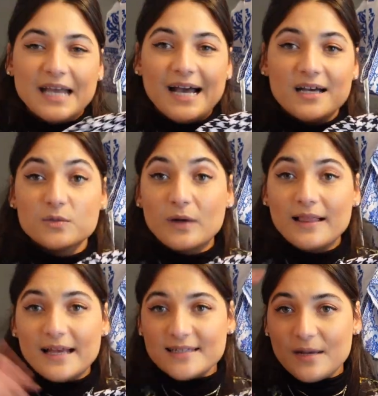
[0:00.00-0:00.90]
as well
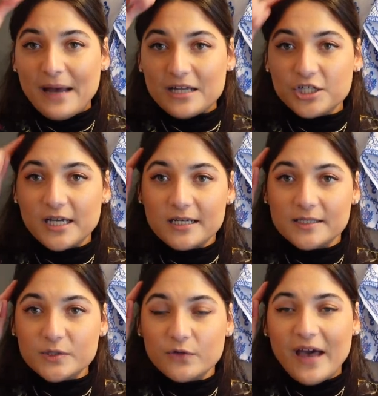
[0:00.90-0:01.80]
as a matching
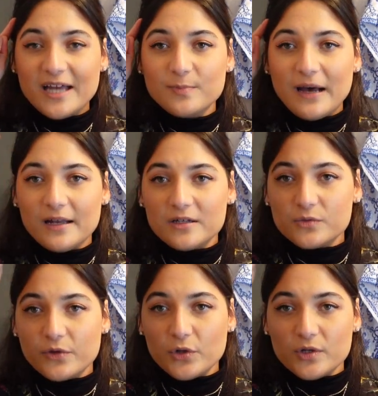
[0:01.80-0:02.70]
sort of headband
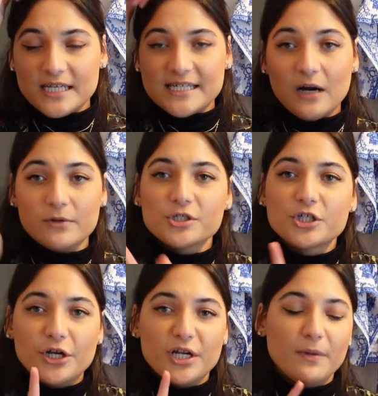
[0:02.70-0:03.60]
with a knot detail, which I'll show
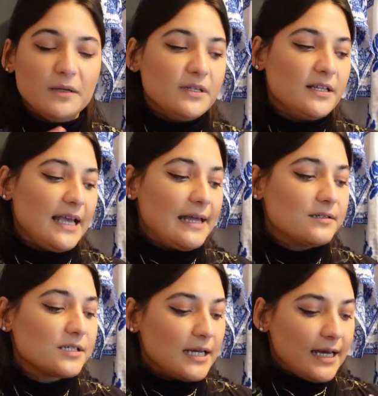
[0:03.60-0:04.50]
you in a moment at the
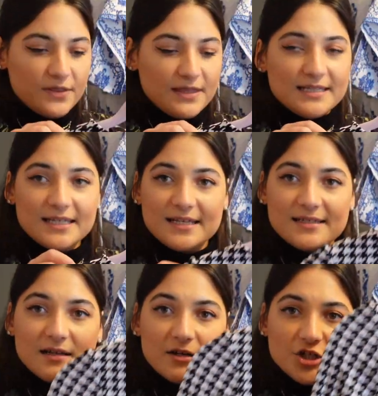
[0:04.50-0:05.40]
end. This is
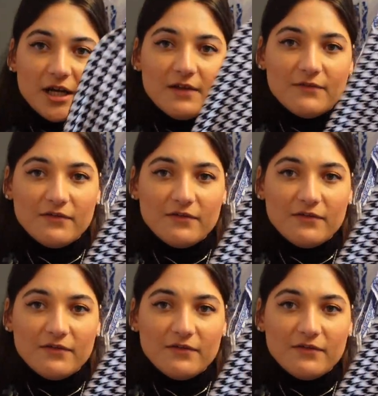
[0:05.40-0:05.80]
such a lovely